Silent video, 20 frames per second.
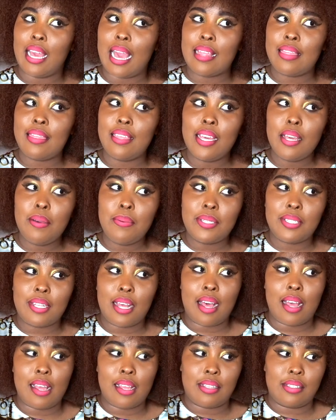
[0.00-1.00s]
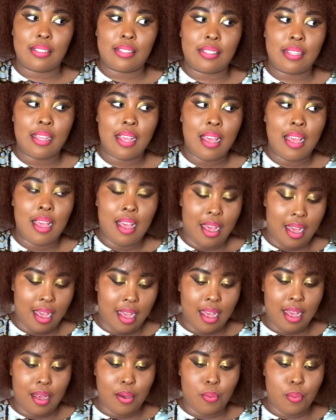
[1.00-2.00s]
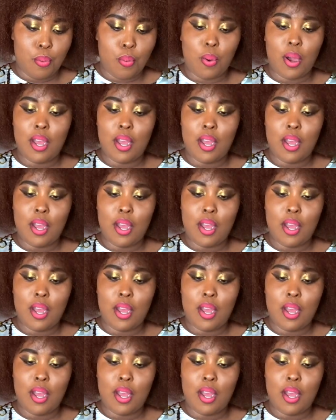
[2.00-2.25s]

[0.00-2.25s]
I think it was hers.